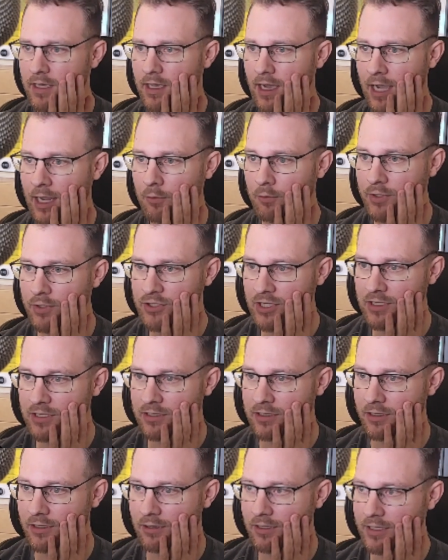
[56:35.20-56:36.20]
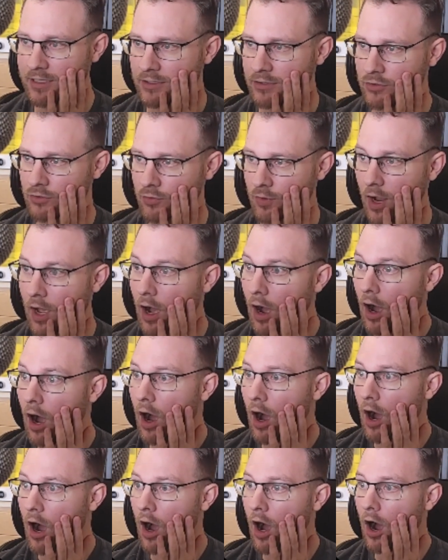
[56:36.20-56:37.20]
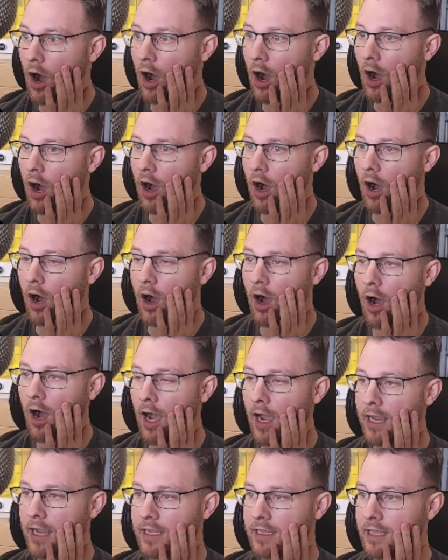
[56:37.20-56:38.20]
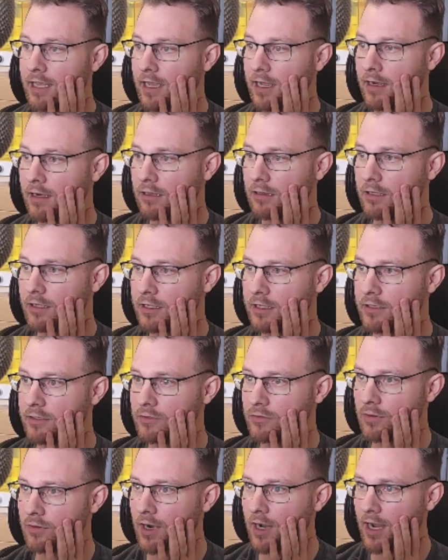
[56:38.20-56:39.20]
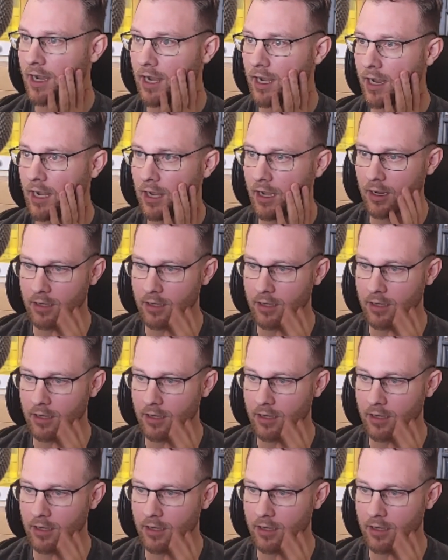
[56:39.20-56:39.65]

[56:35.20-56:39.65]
I wish I could click and drag. Oh, I can click and drag.